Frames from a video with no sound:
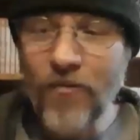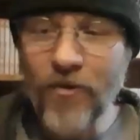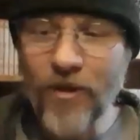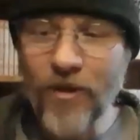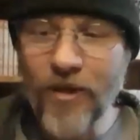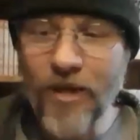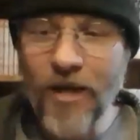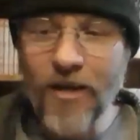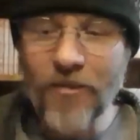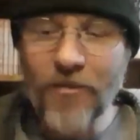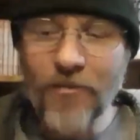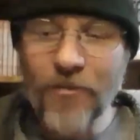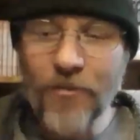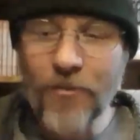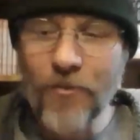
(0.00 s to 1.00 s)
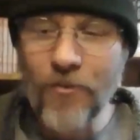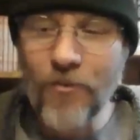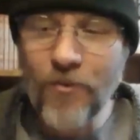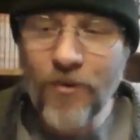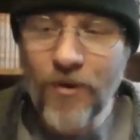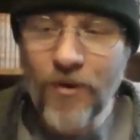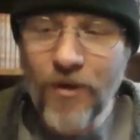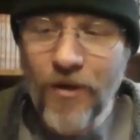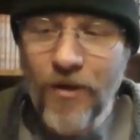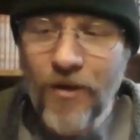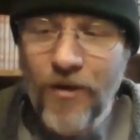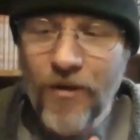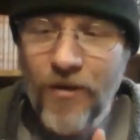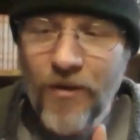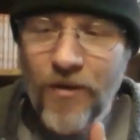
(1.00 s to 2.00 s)
only gotten through
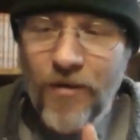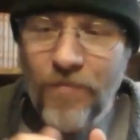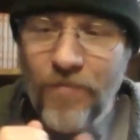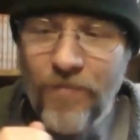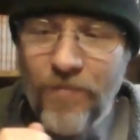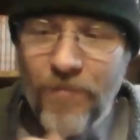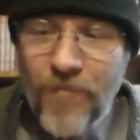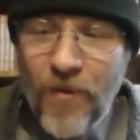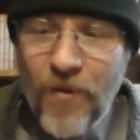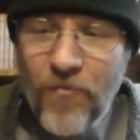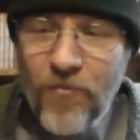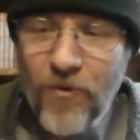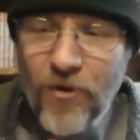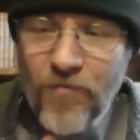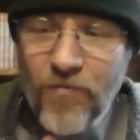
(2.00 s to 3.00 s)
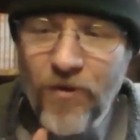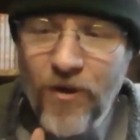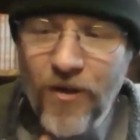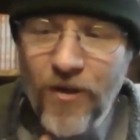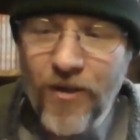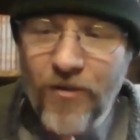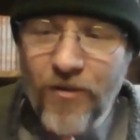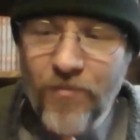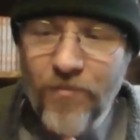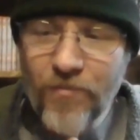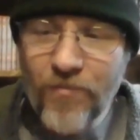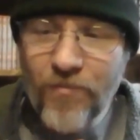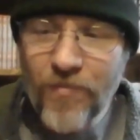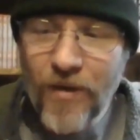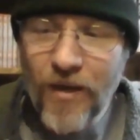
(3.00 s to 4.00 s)
the first volume,
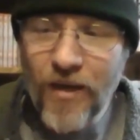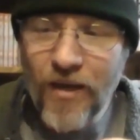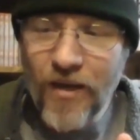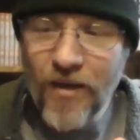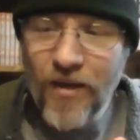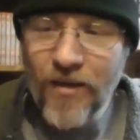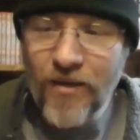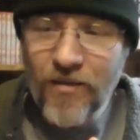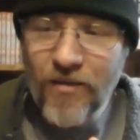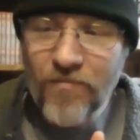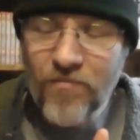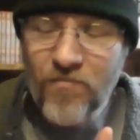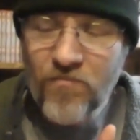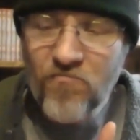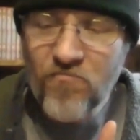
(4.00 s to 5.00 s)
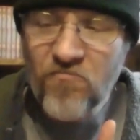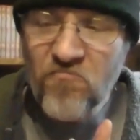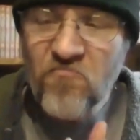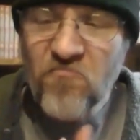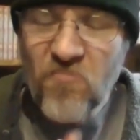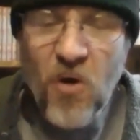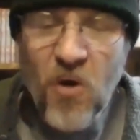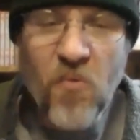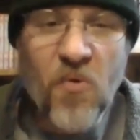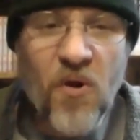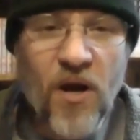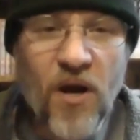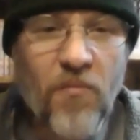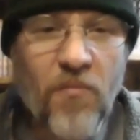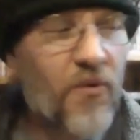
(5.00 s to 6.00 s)
and
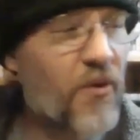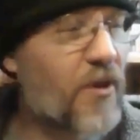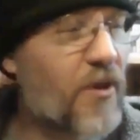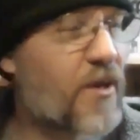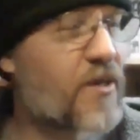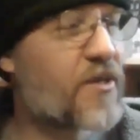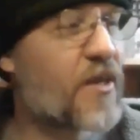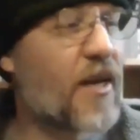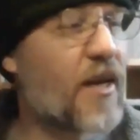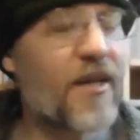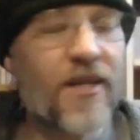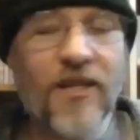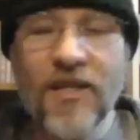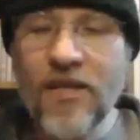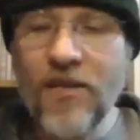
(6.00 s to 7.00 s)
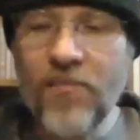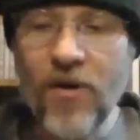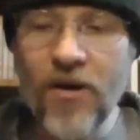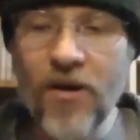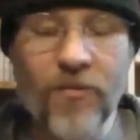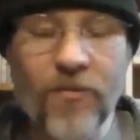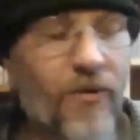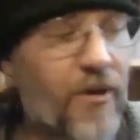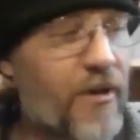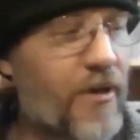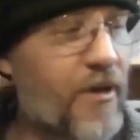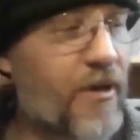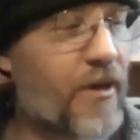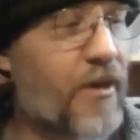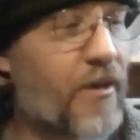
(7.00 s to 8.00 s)
I'm really excited to keep on reading
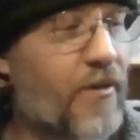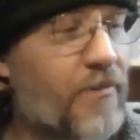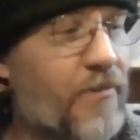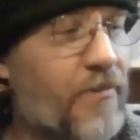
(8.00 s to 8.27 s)
it.